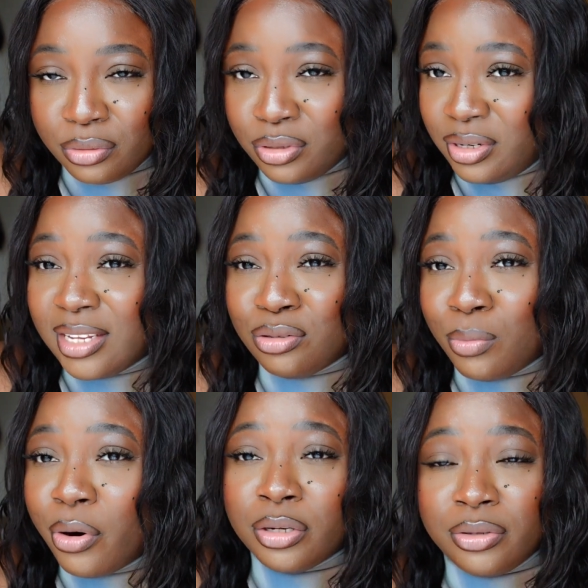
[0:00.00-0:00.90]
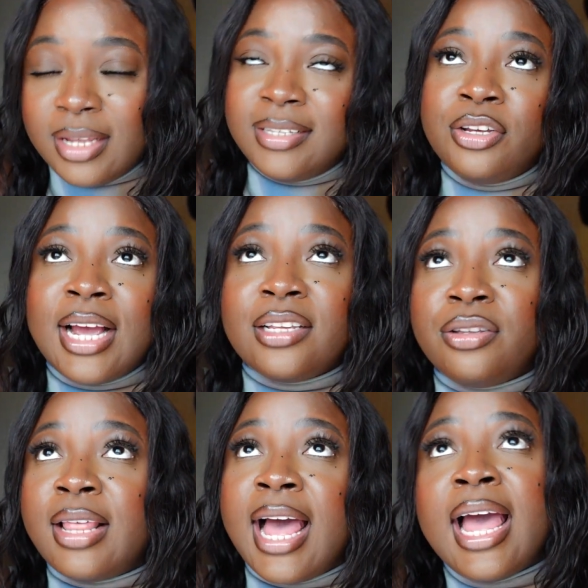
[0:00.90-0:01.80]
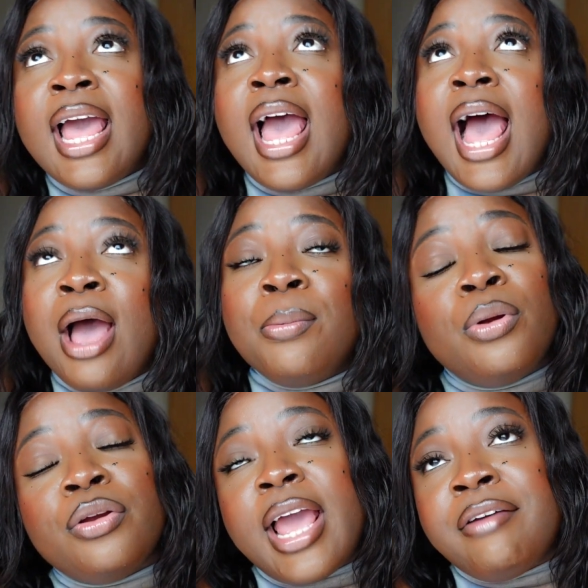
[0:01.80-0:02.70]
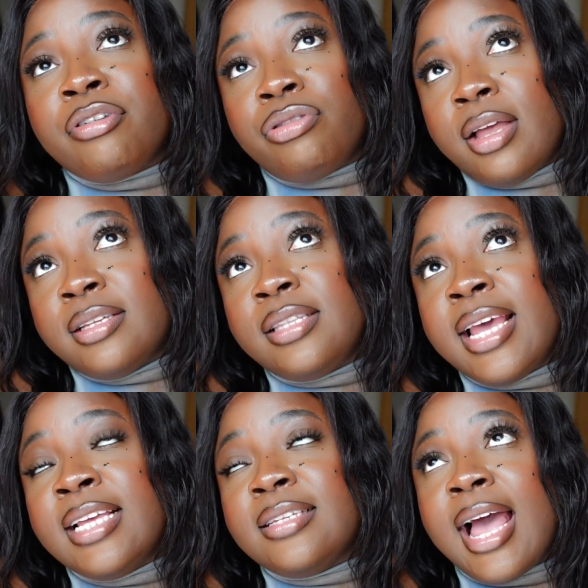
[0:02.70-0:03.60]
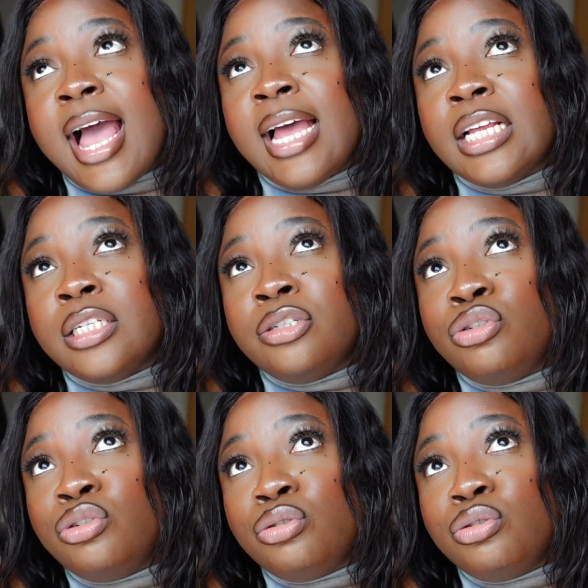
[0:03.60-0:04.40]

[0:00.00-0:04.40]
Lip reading: Tomorrow is Thursday, you guys know that I upload every Thursdays and